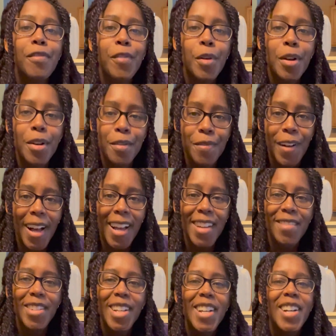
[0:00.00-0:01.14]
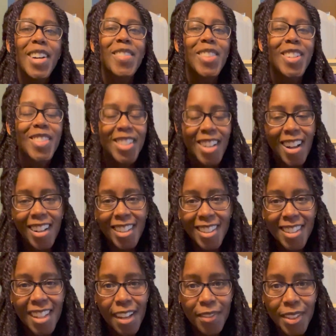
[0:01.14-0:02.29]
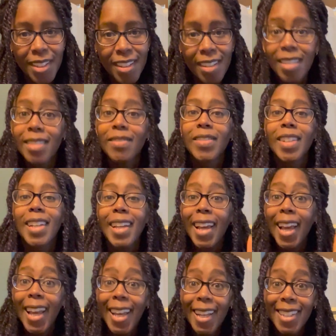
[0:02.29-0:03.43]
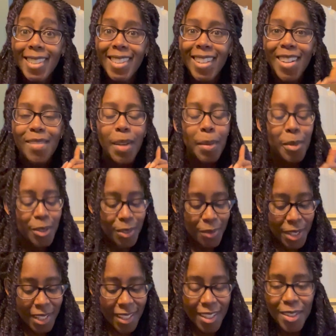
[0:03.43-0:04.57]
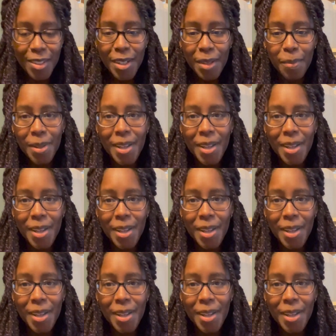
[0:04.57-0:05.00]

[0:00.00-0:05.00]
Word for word: four or five of those chocolates left still. And on my most recent trip,